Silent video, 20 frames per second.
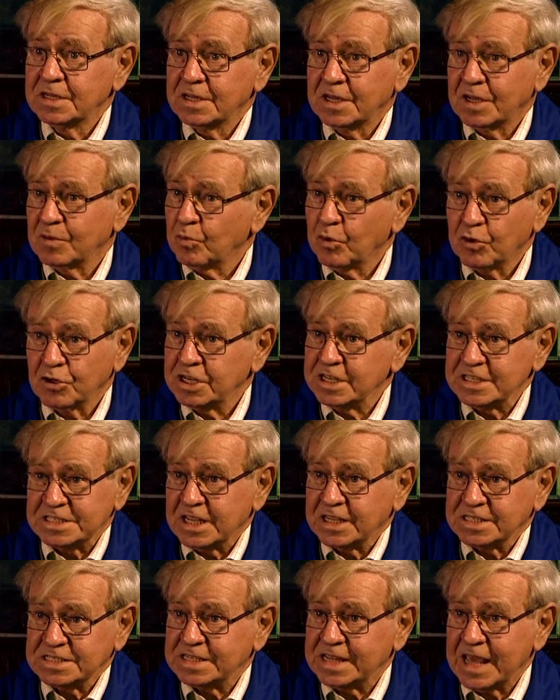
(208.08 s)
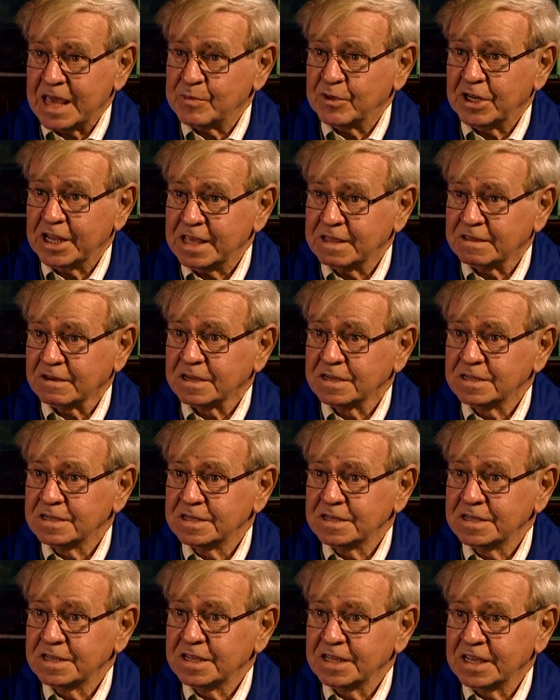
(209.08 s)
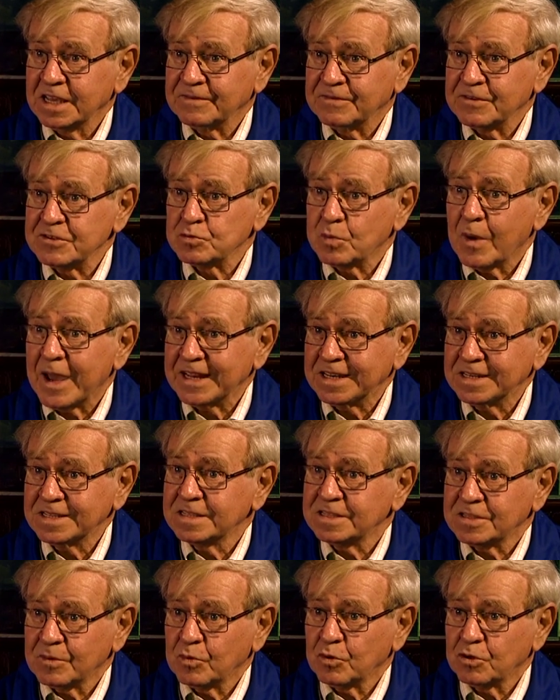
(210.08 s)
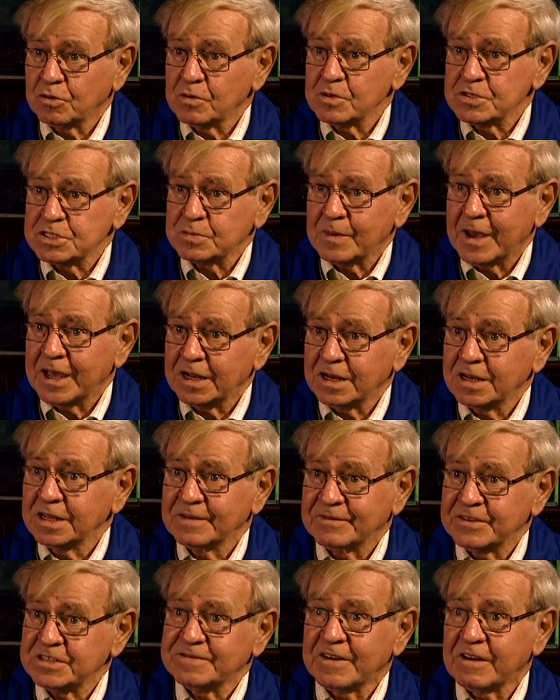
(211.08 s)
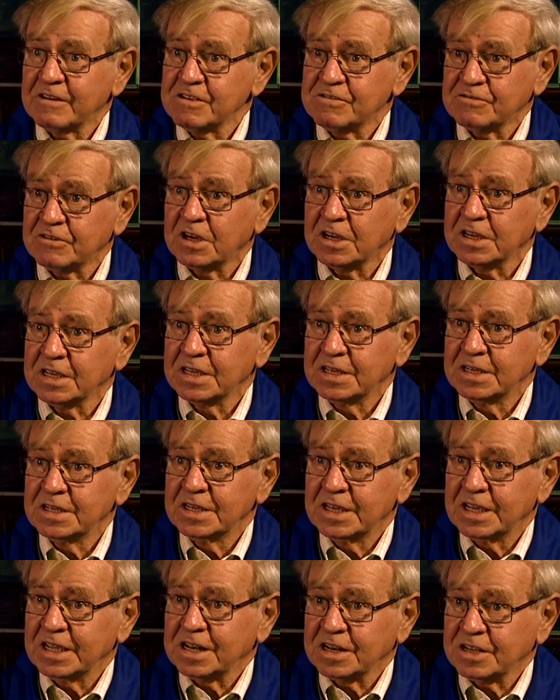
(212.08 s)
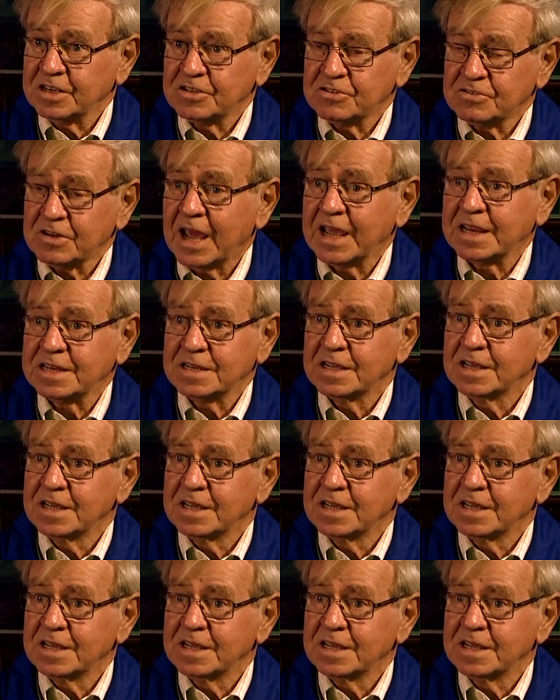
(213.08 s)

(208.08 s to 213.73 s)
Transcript: And wood is not stable either. If it's wet, the wood will swell. If it's very dry, it'll contract.